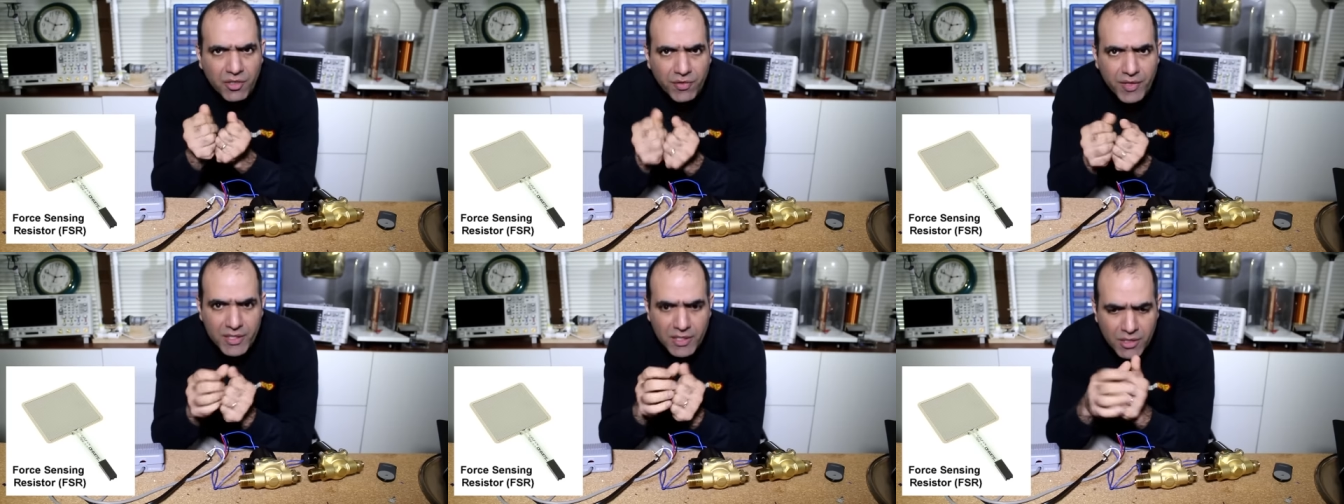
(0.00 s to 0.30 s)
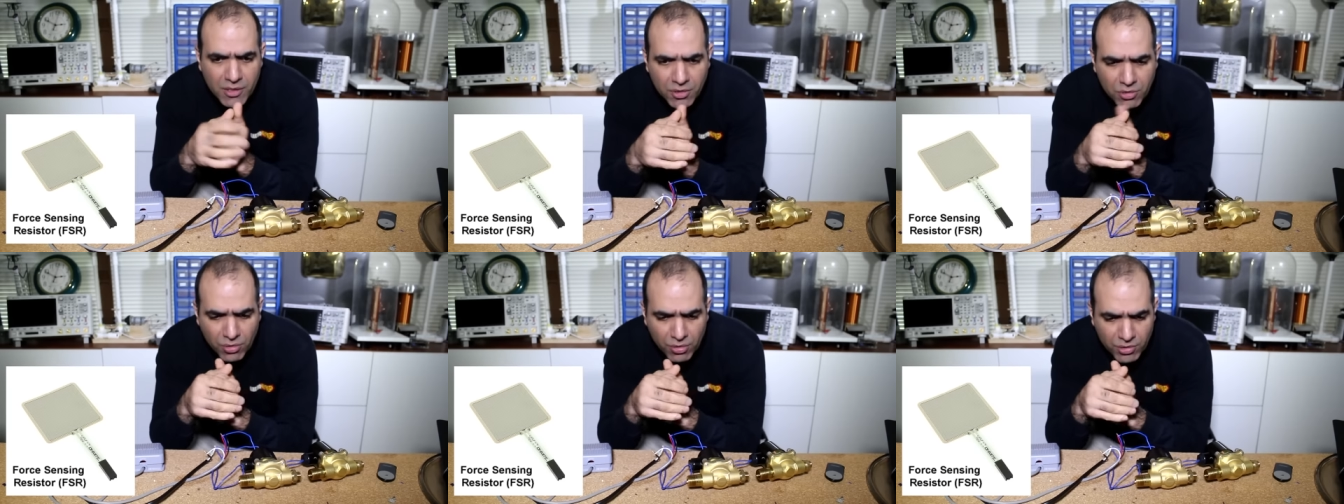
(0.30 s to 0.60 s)

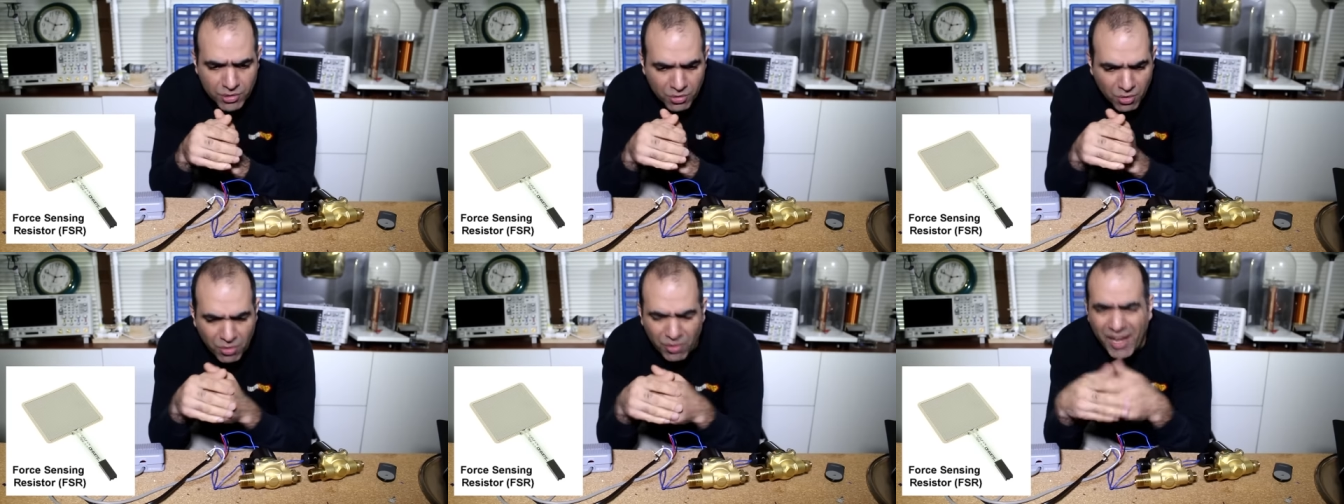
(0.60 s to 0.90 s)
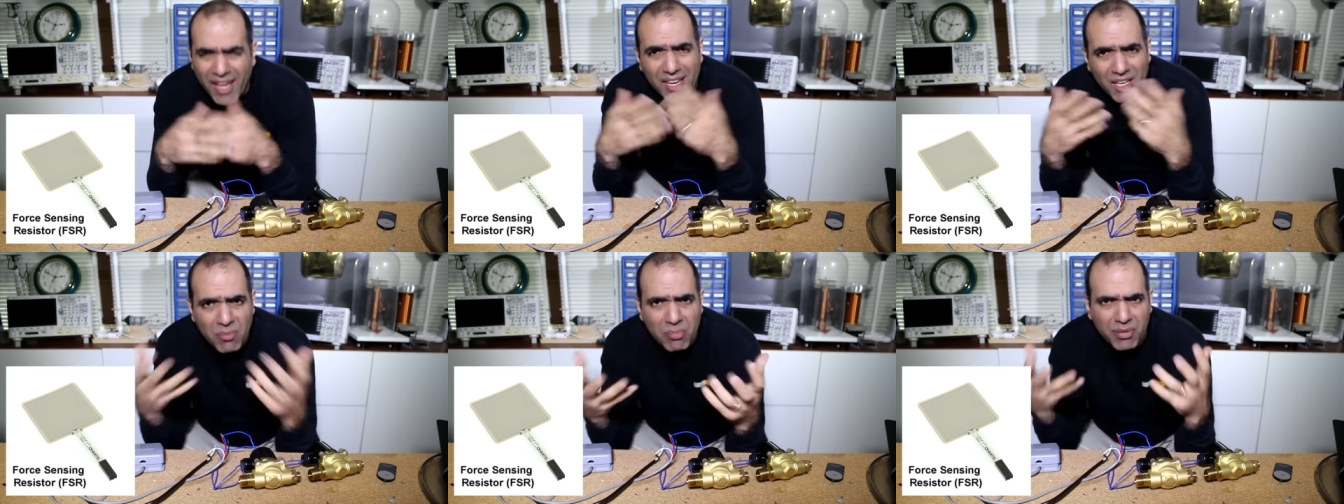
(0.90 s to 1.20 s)
resistors or
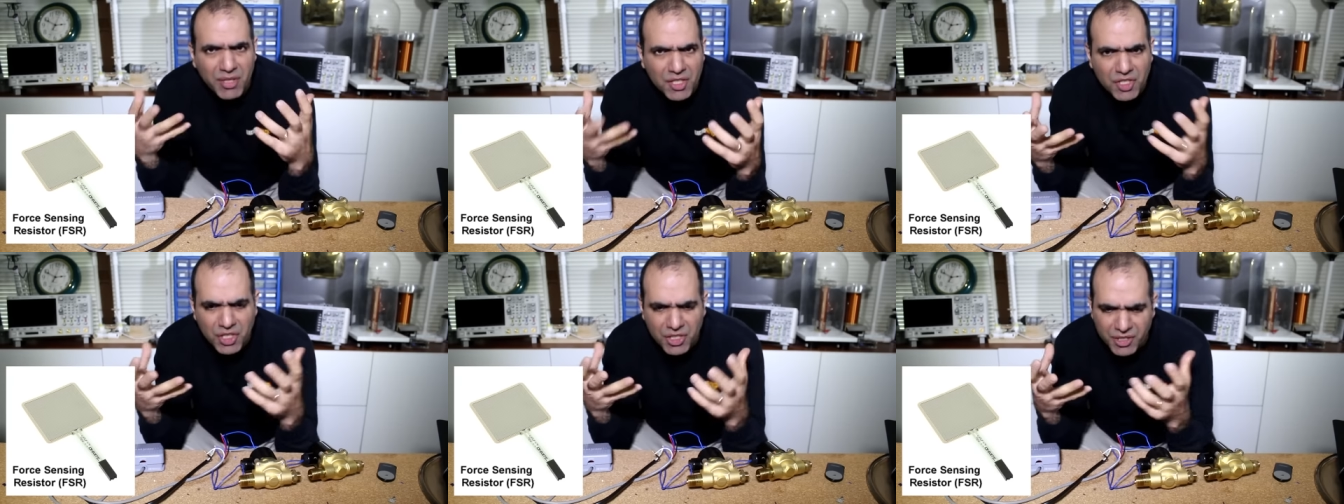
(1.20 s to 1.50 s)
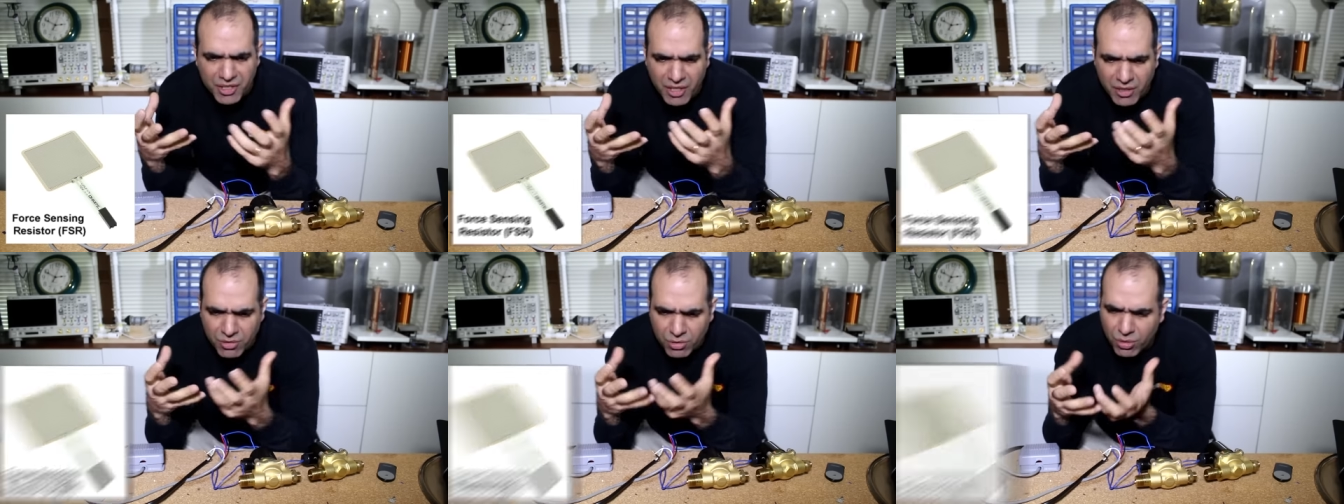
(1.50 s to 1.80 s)
any pressure
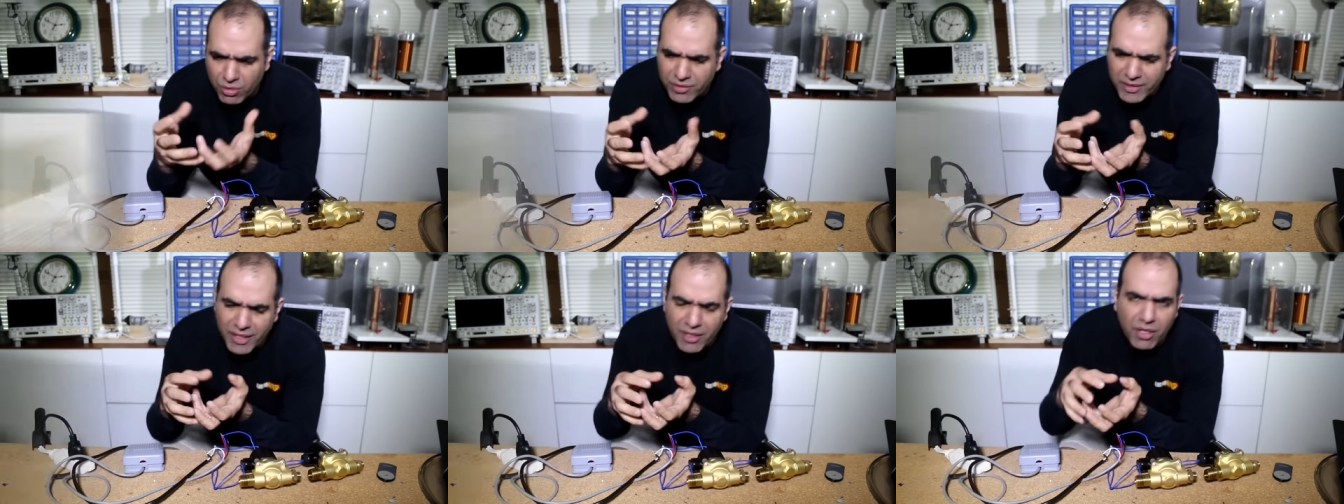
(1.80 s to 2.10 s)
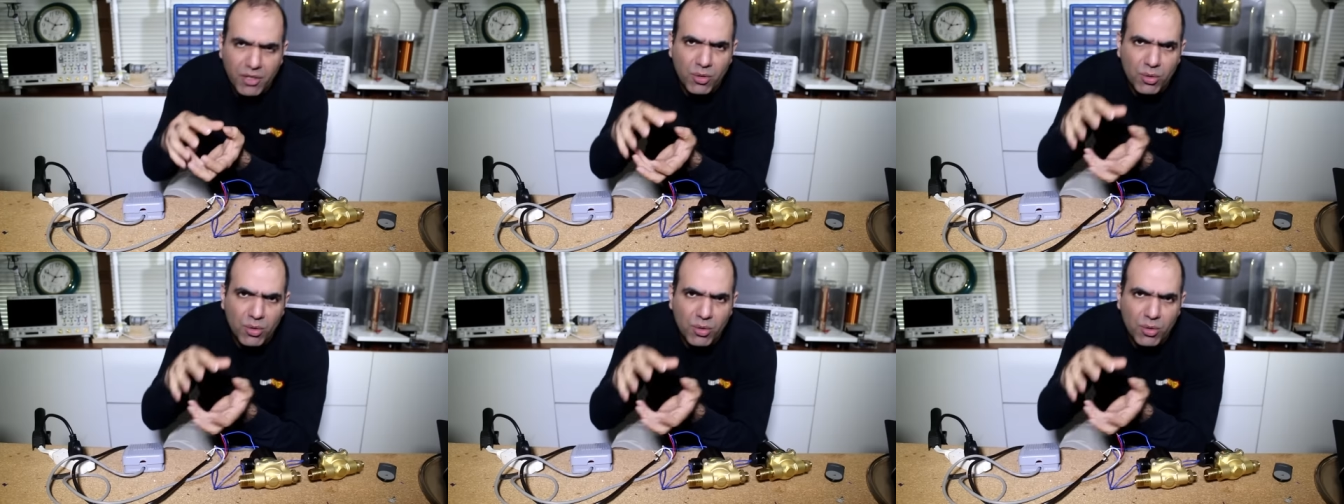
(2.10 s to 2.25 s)
sensor that I